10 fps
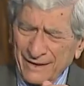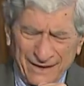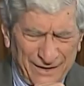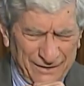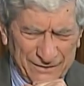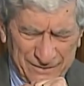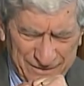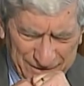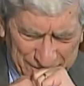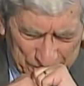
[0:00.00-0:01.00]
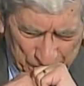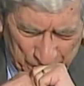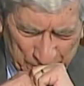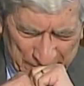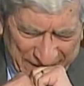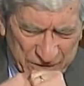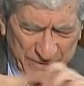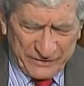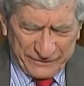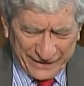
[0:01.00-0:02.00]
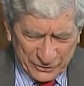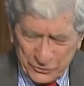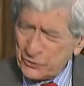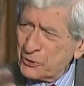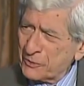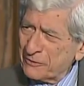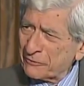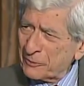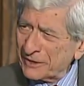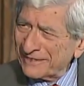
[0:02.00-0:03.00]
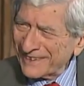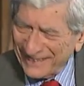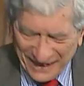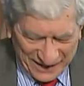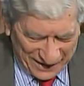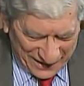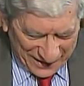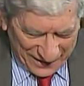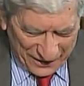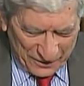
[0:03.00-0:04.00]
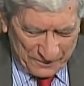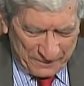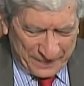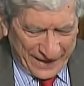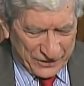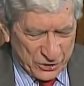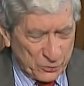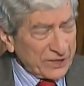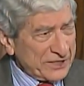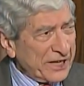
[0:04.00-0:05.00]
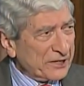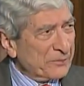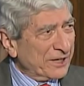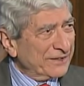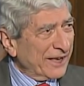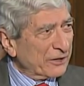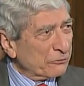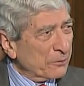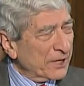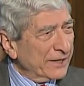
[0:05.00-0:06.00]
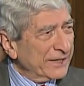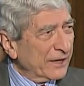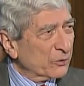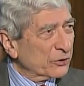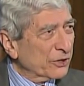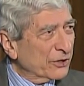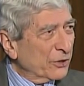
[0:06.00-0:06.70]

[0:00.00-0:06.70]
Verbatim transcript: Yeah. As a matter of fact, excuse me for a minute. Um, I just want to take a minute now to remind our